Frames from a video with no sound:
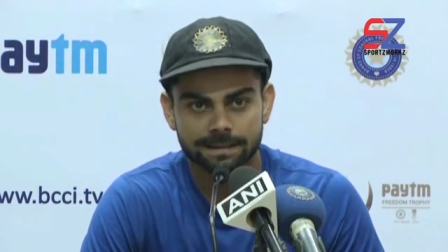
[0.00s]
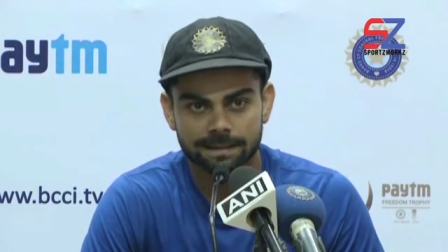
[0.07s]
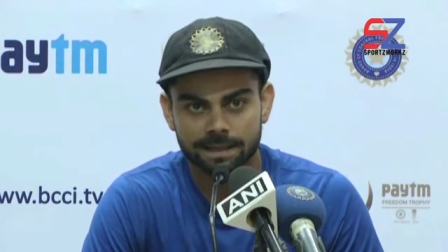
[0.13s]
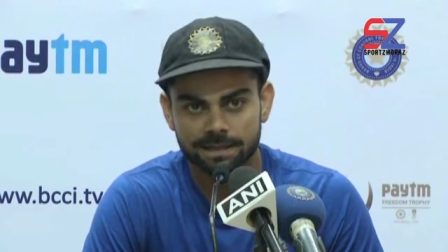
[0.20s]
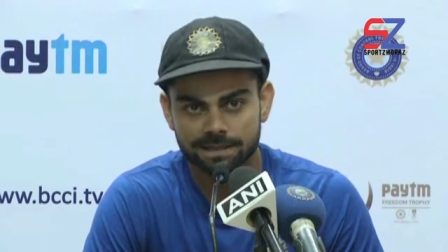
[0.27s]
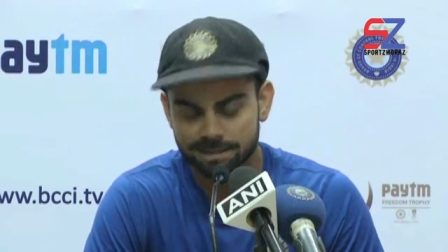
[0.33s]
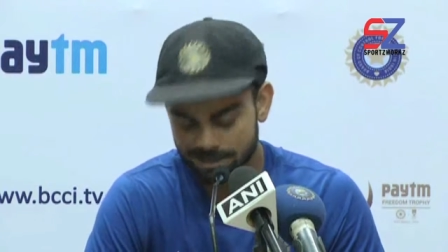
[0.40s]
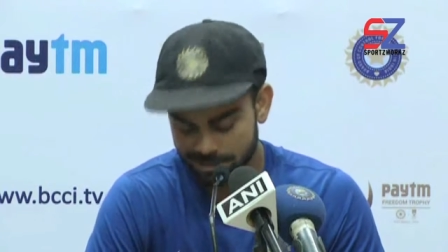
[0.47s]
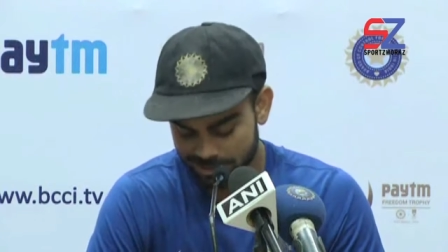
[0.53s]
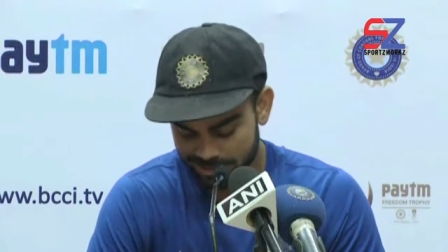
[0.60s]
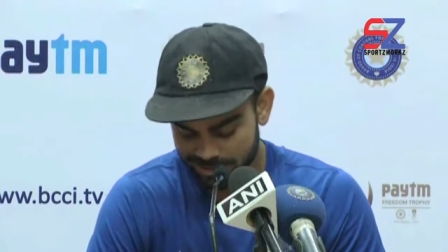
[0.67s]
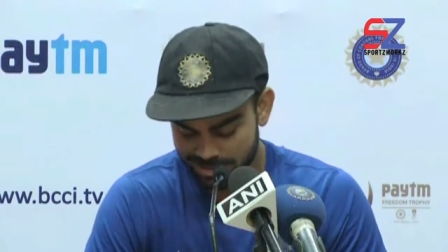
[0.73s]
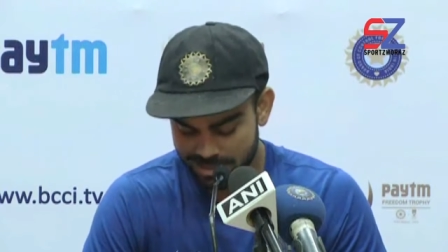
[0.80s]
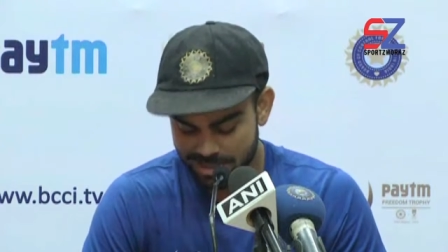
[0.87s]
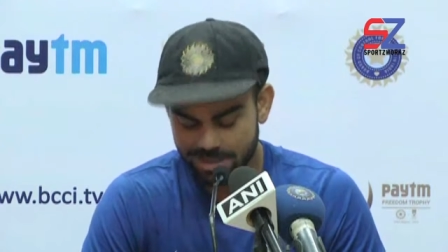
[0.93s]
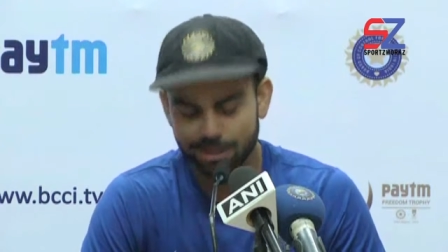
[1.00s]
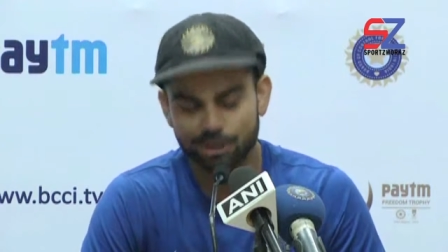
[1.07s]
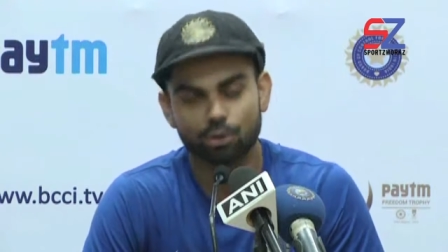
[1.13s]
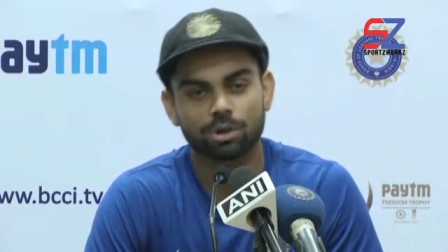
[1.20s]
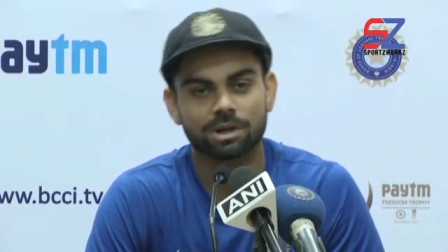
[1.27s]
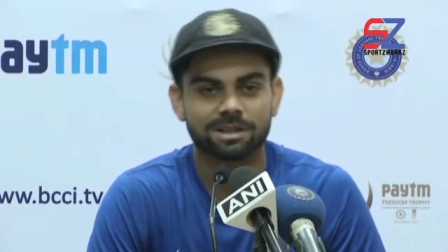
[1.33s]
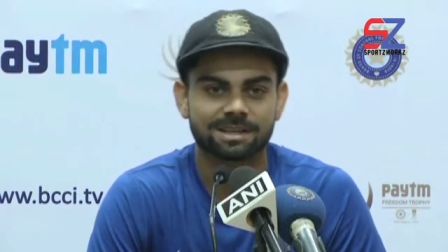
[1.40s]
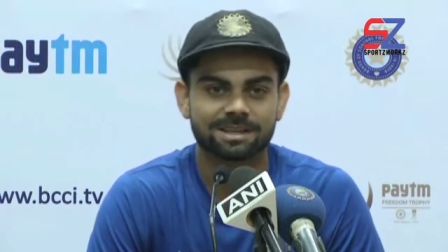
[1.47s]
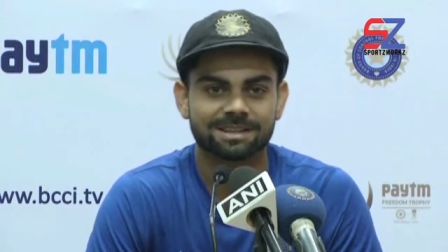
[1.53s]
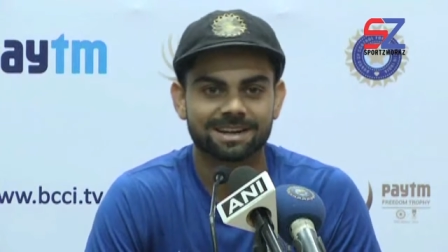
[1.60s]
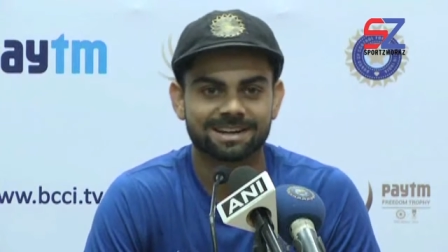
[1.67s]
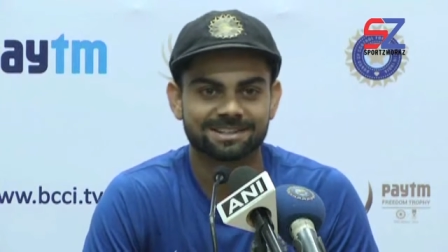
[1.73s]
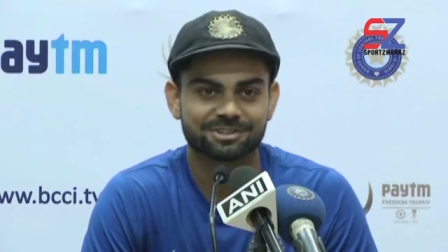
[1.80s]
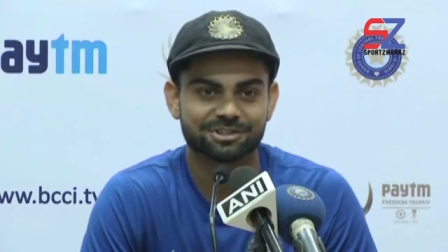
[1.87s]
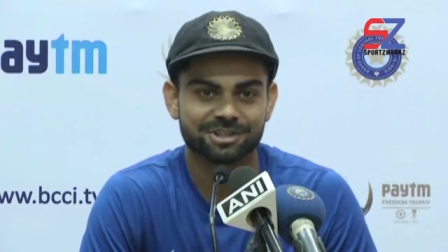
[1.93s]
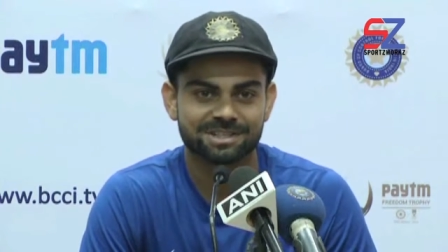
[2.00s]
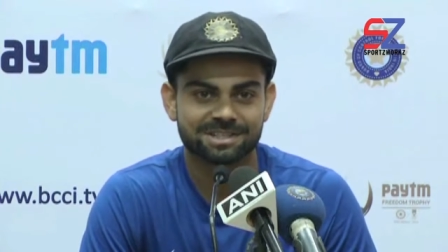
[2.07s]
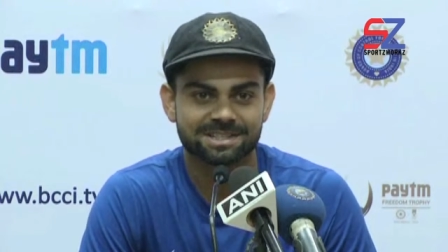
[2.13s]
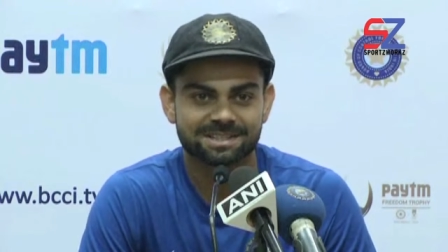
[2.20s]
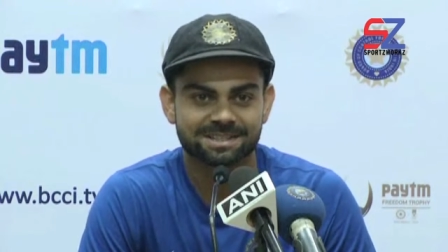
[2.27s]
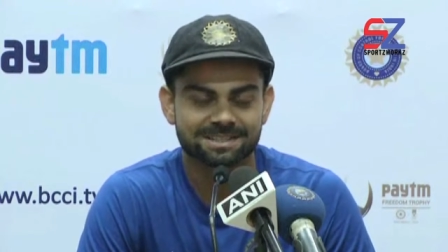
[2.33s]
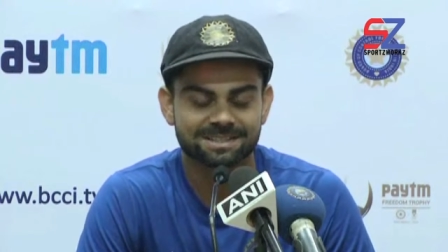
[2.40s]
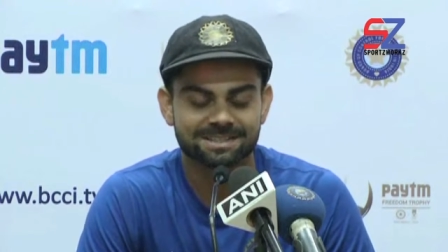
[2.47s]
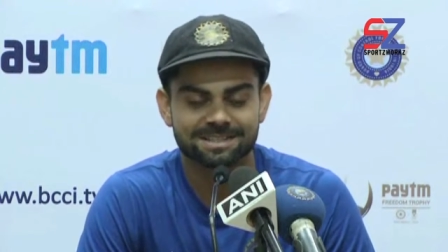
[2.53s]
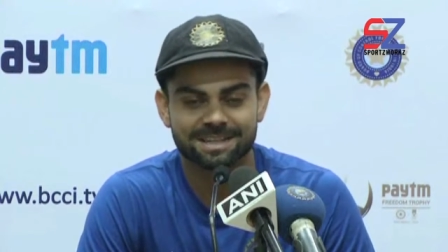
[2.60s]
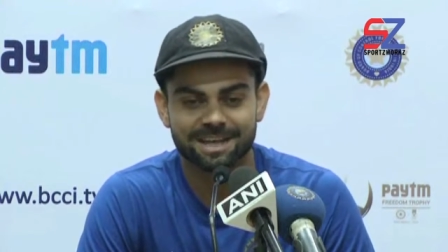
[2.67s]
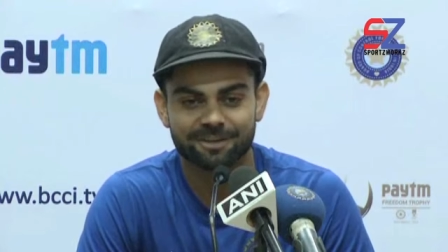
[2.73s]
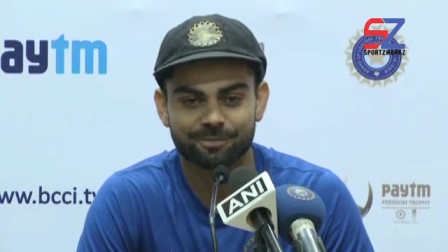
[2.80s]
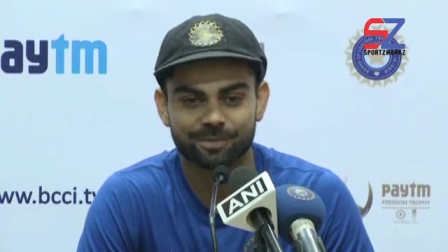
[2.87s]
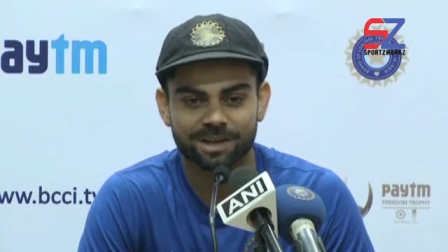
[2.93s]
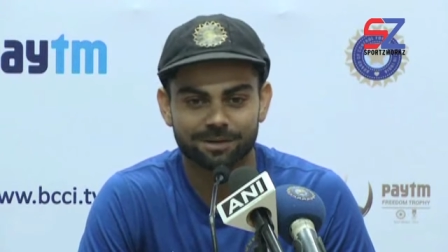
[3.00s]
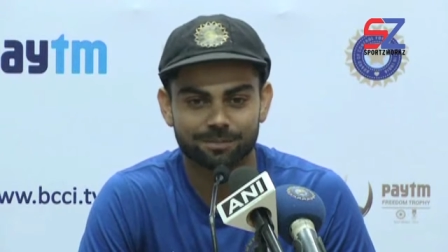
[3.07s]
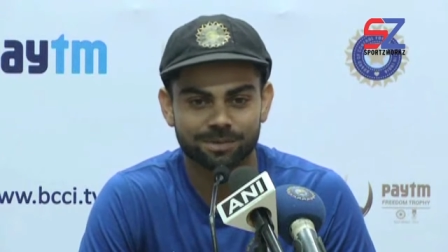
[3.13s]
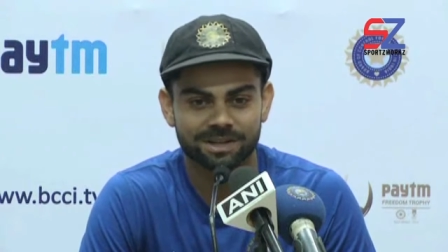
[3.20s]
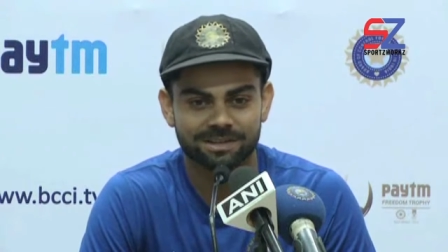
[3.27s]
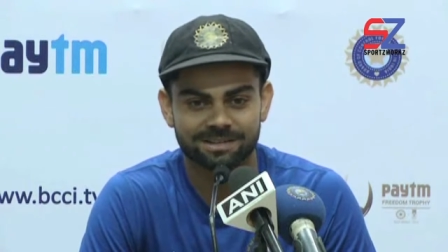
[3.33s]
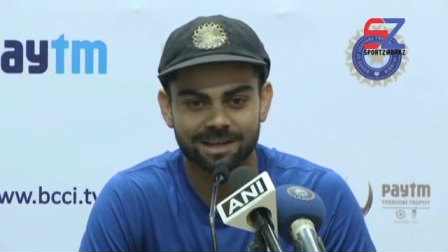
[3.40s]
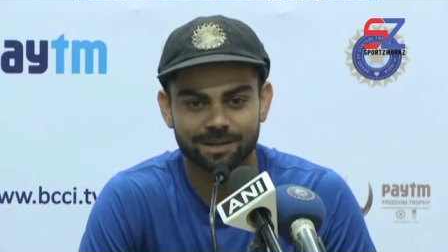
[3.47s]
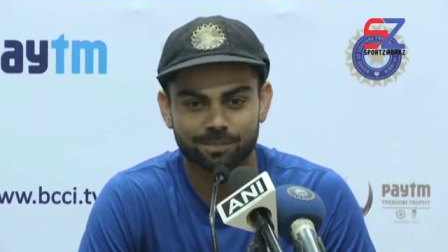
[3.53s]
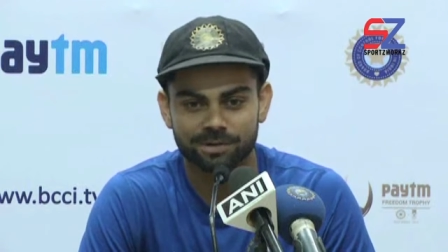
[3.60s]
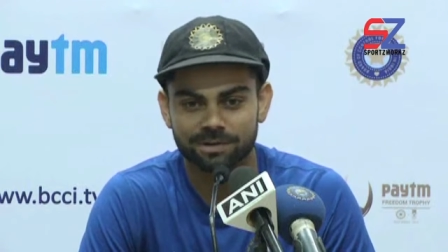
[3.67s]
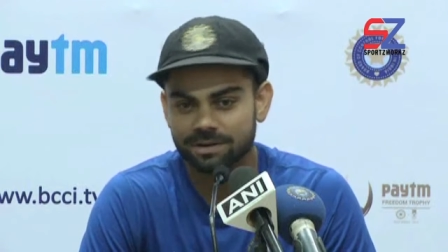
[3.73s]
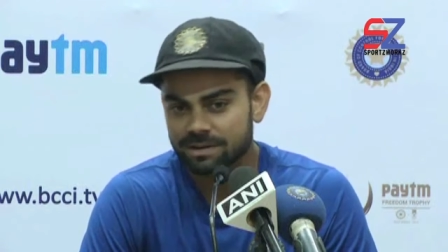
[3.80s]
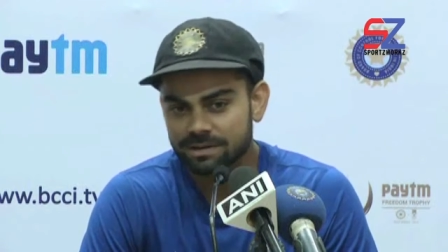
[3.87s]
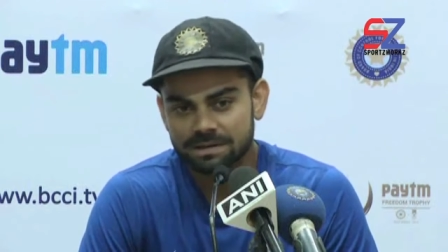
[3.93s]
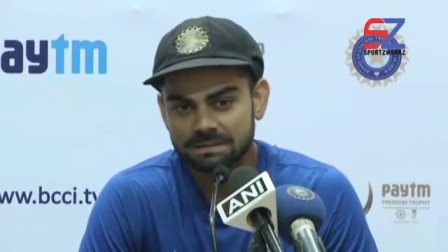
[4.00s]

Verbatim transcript: And that's the only thing that has changed since I have become Test captain.